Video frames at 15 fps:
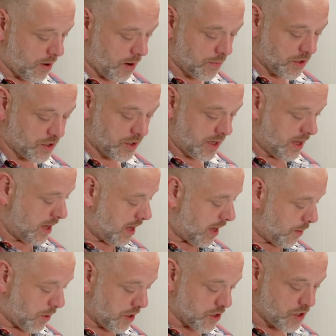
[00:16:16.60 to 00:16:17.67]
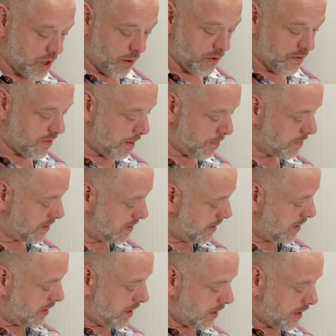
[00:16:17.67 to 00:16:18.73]
numbers, and what is known of them.
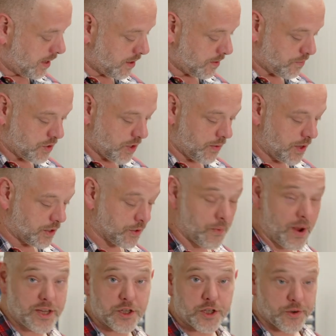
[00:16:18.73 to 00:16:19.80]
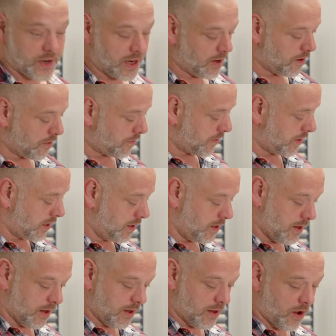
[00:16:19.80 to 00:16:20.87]
Uh, so there's a registry of
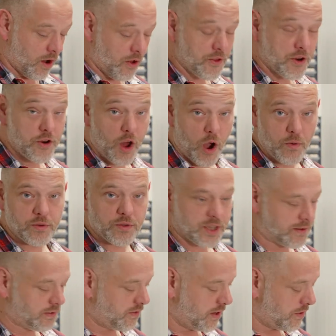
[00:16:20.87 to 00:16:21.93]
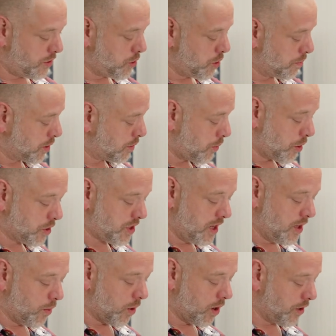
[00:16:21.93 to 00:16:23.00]
the, uh, all the known 750 supersports
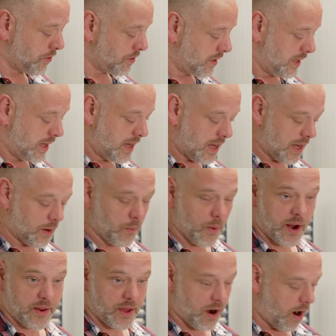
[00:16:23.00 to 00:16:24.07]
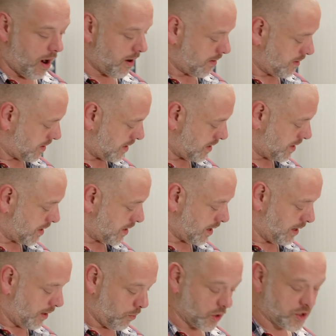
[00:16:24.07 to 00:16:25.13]
in the world and where they are, uh,
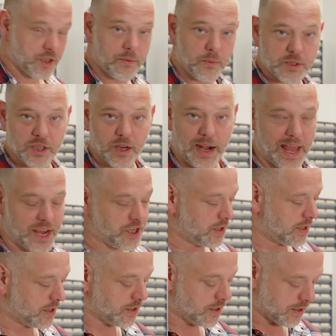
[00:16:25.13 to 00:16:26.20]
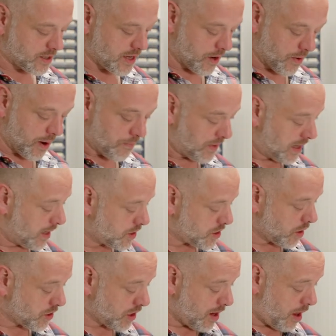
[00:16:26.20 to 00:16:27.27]
in which, which collection, etc.
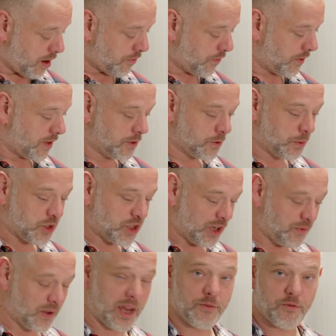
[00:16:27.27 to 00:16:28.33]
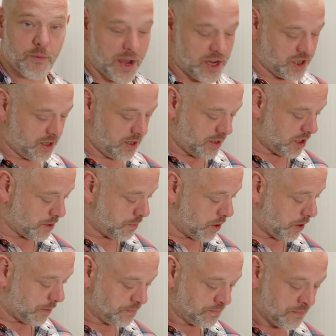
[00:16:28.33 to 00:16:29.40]
So there's a lot of uh, specific information in this
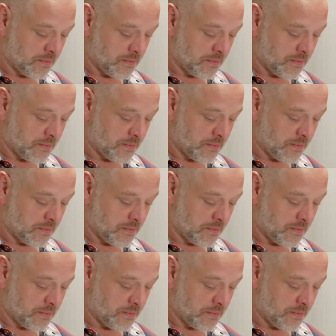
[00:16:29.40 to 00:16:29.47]
book,